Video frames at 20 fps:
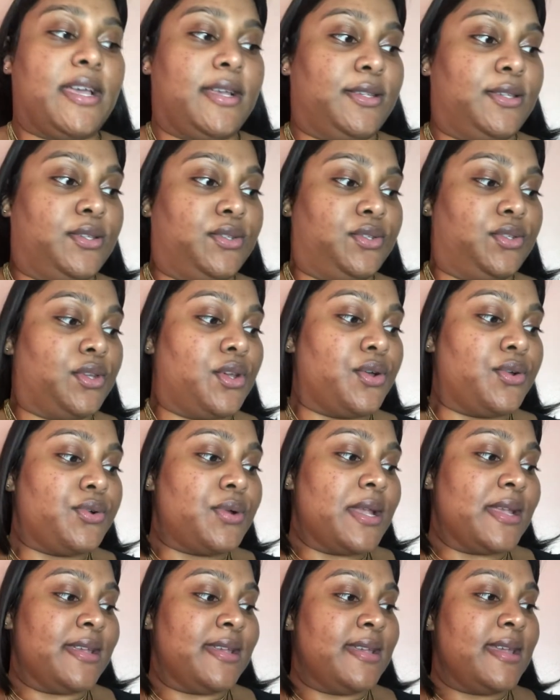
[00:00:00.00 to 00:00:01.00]
so
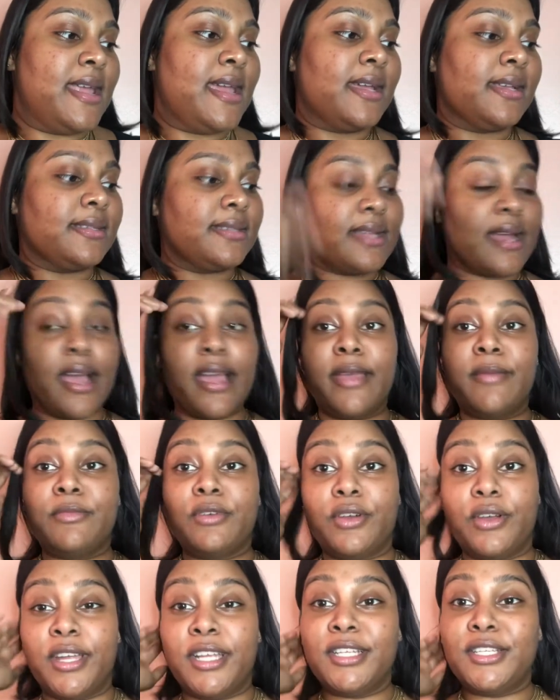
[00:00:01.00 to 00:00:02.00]
next I am
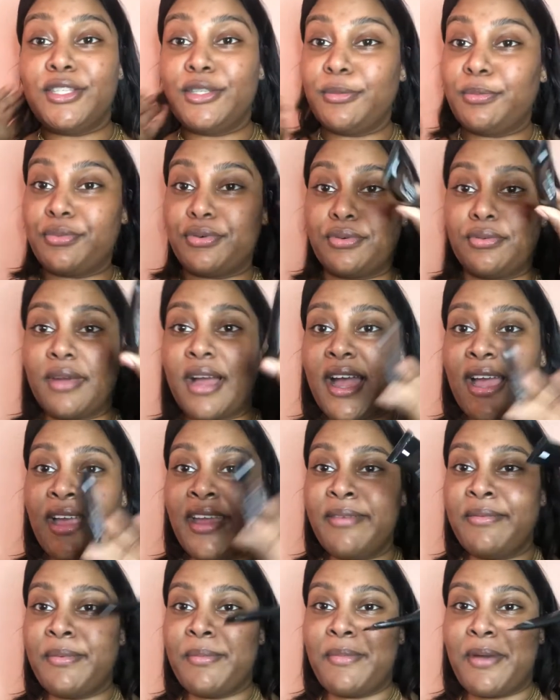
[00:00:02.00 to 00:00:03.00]
going to
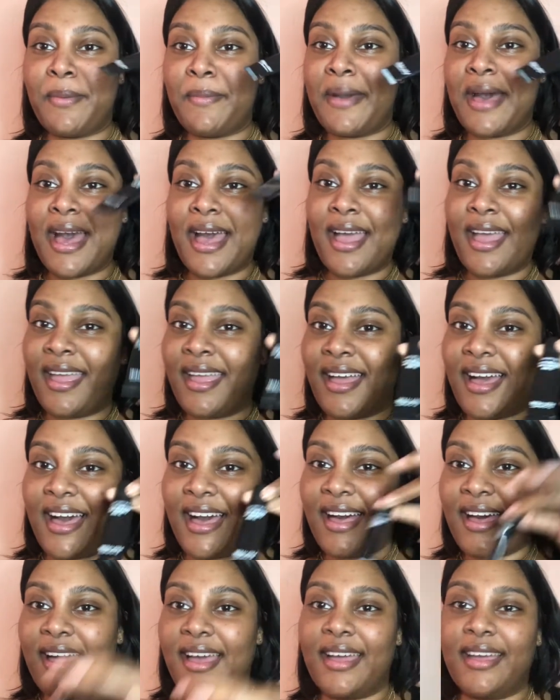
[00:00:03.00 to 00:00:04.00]
prime my eyes.
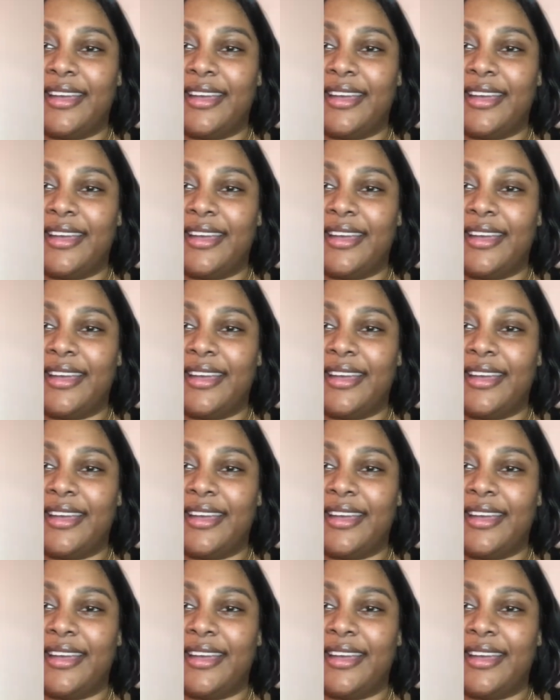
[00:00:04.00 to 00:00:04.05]
I